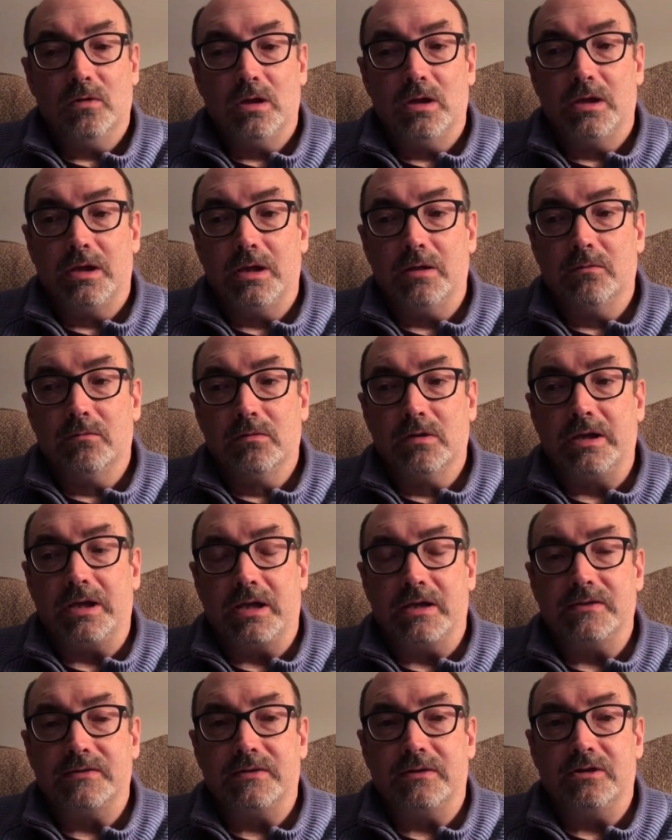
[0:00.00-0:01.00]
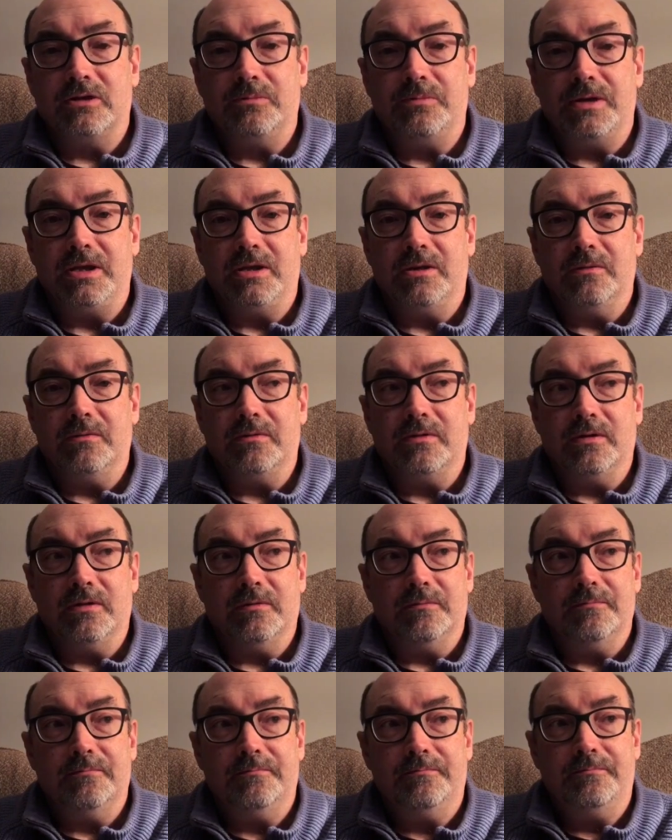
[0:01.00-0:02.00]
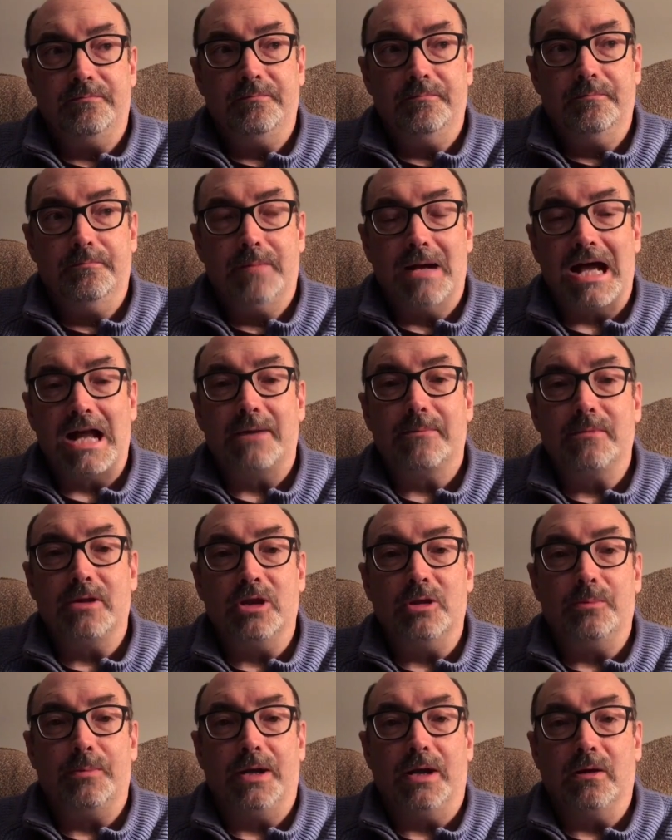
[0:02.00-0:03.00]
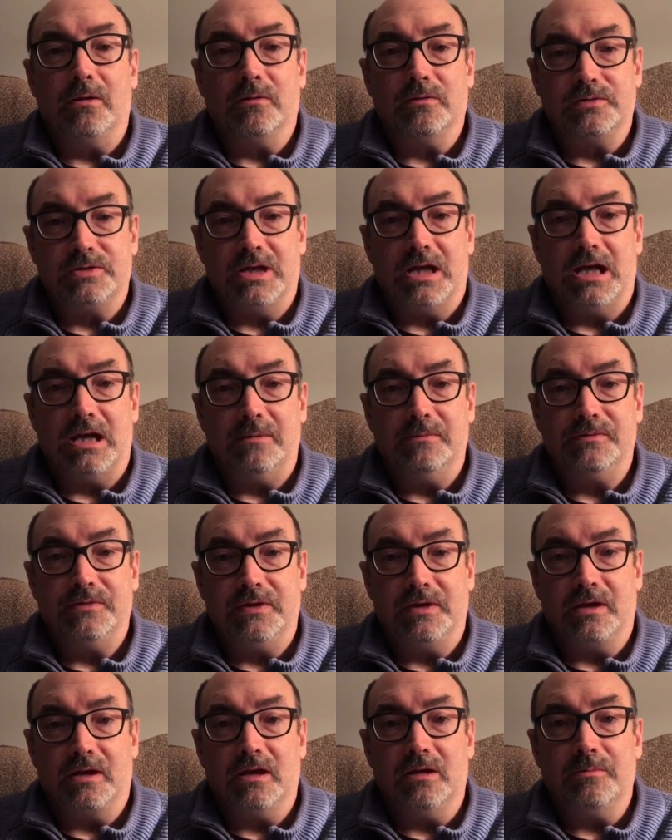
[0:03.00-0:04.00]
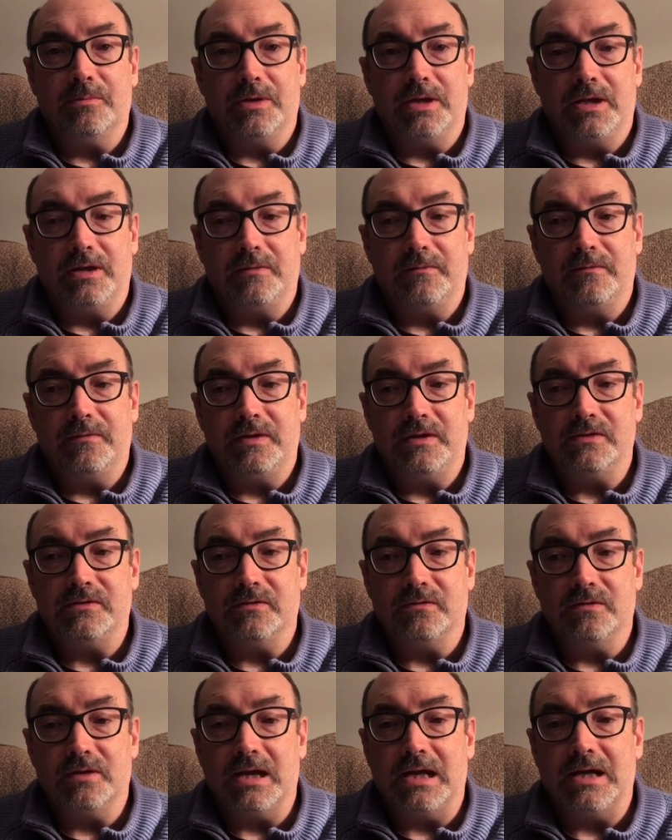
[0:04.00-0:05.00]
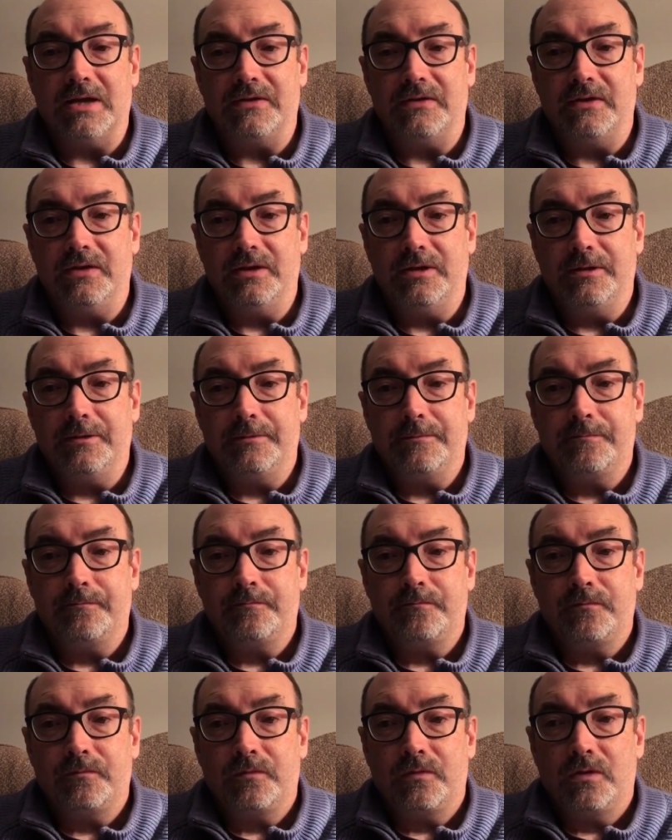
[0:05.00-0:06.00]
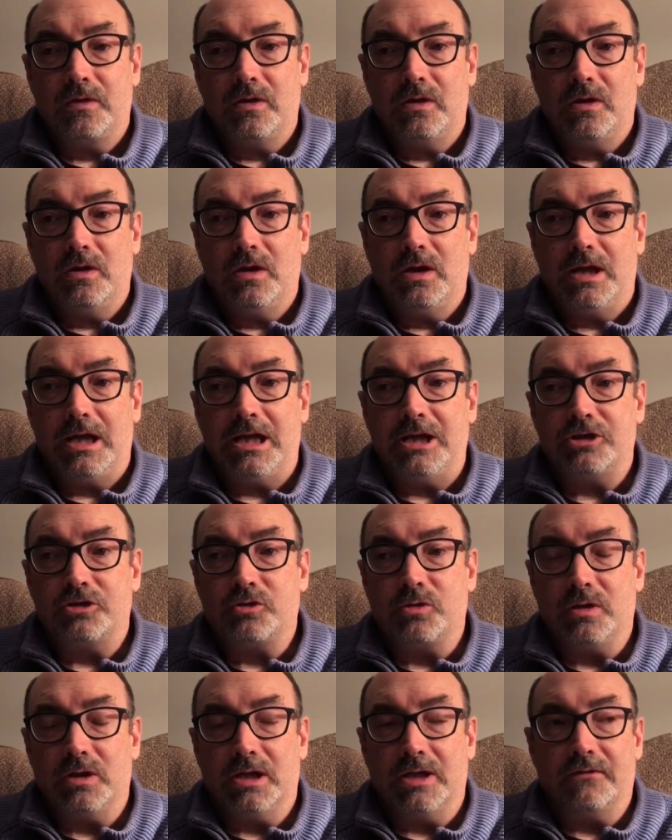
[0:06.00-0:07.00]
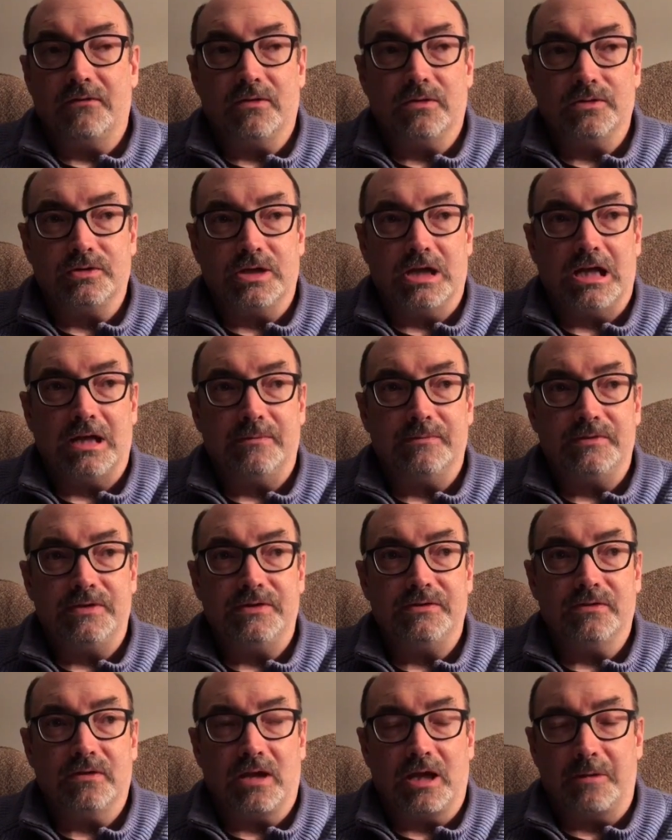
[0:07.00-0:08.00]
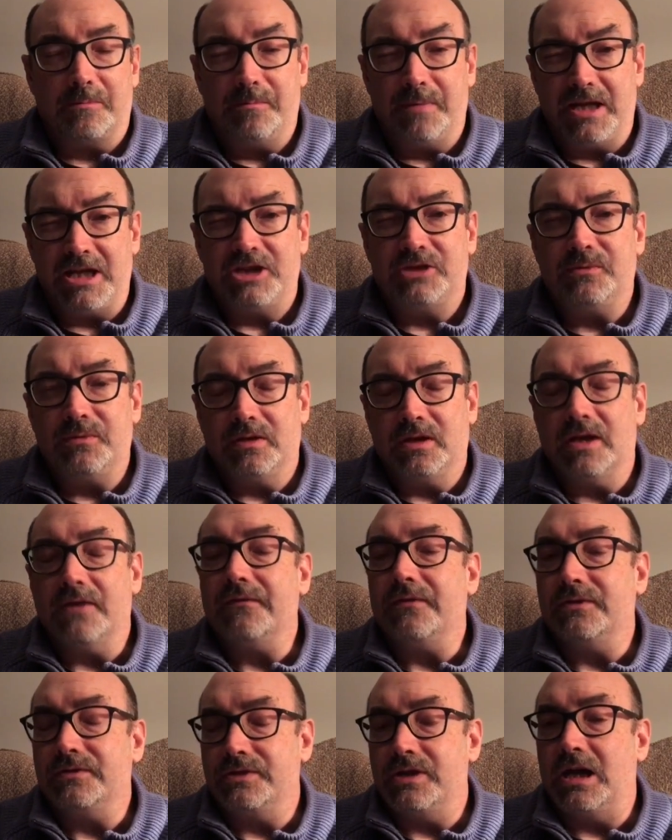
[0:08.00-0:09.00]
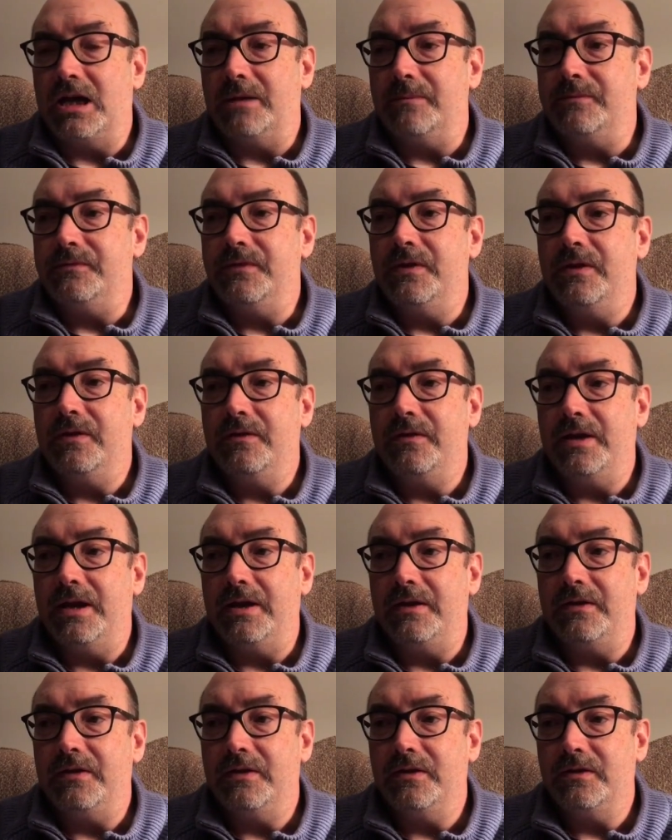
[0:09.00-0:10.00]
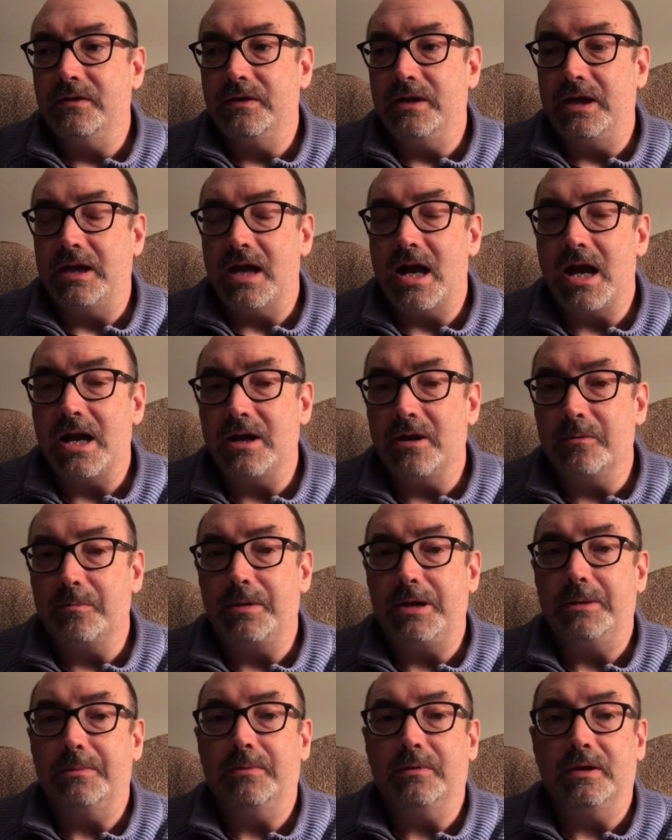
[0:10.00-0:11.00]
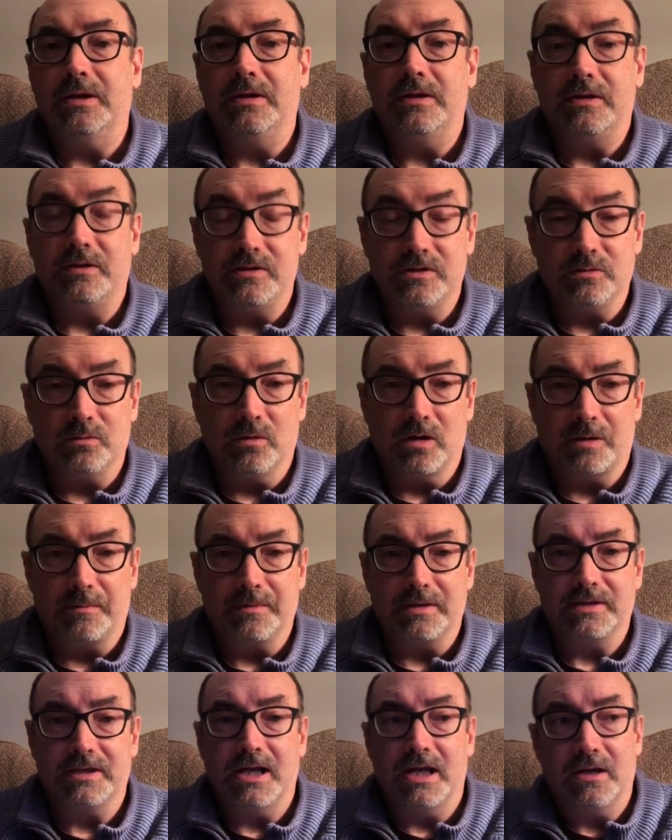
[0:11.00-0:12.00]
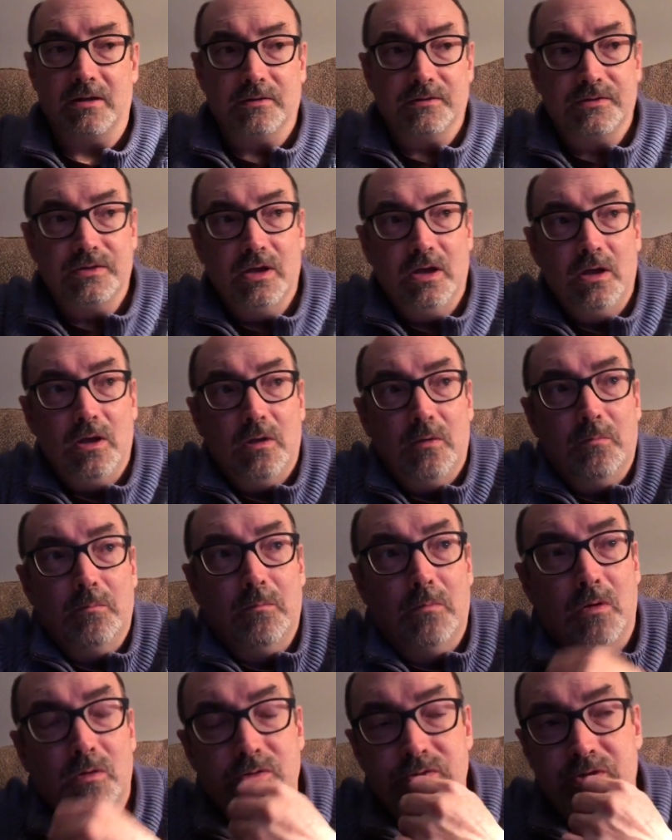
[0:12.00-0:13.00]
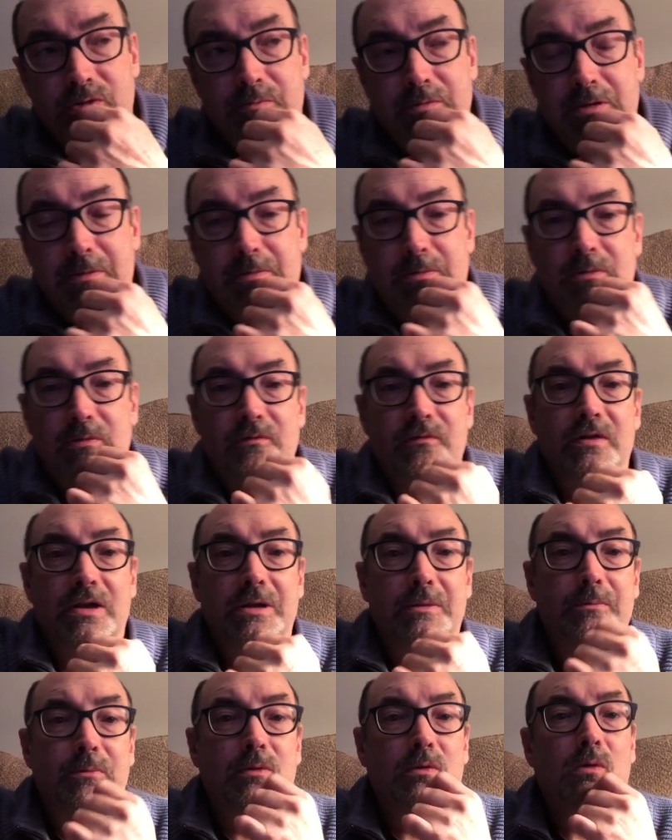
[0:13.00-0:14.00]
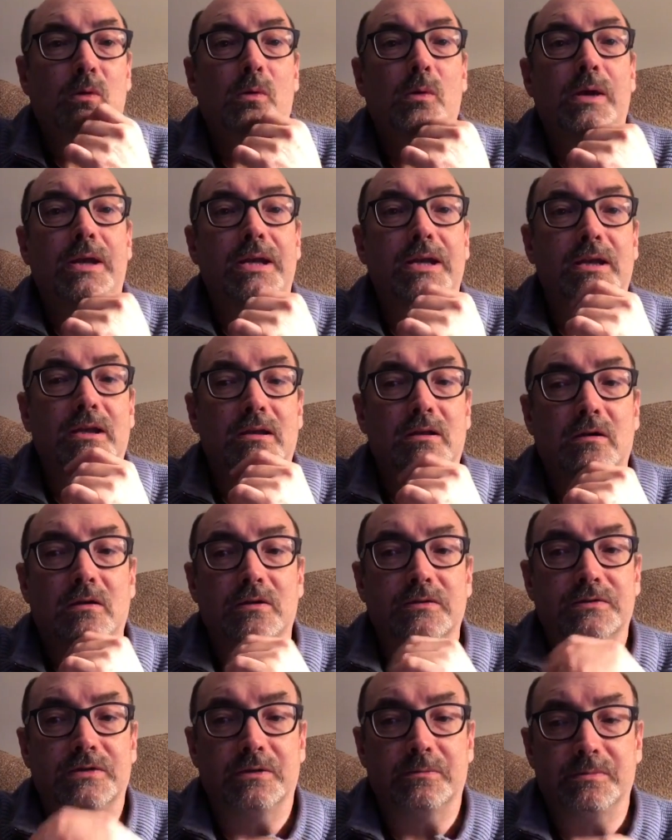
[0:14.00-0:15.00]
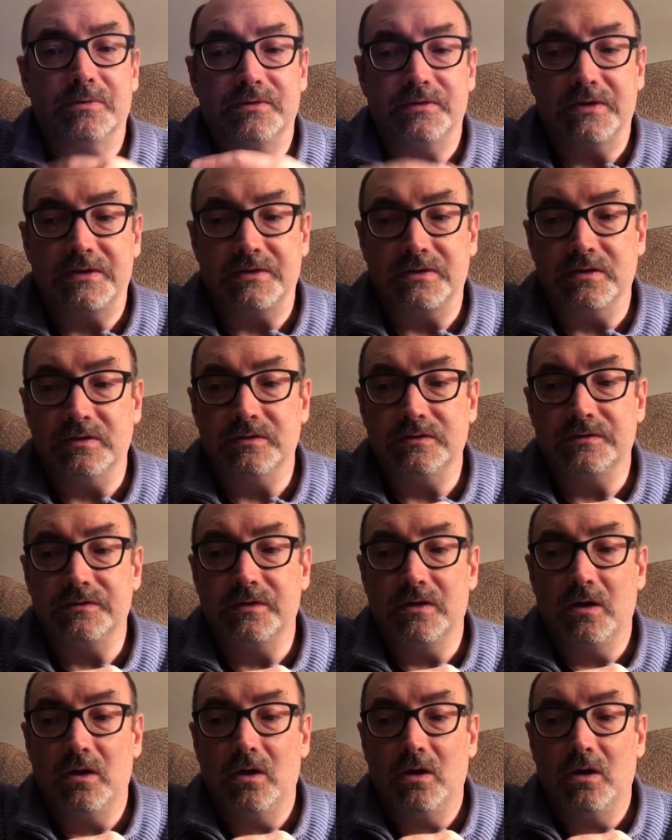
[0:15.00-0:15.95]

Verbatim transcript: they're really considered to be the, the bottom of the barrel jobs in the company. These are not entry level jobs. These are like basement level jobs that they hire people in that used to work at McDonald's. Most of the people you find employed in call center positions